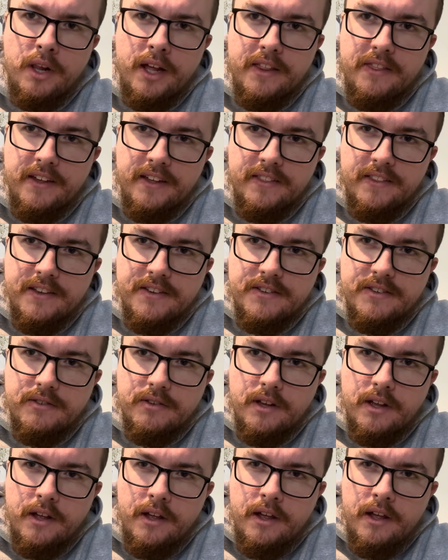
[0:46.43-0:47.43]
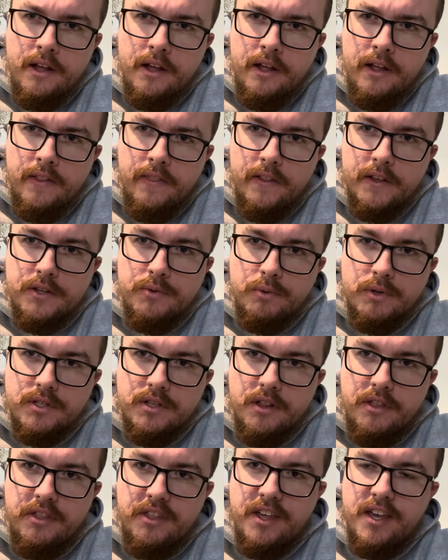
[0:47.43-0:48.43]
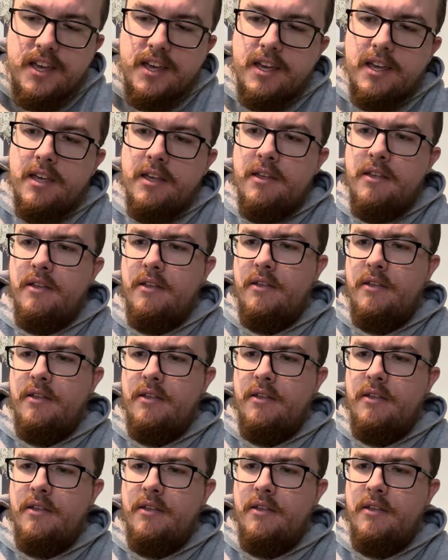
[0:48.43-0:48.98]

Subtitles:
I think this was a thing.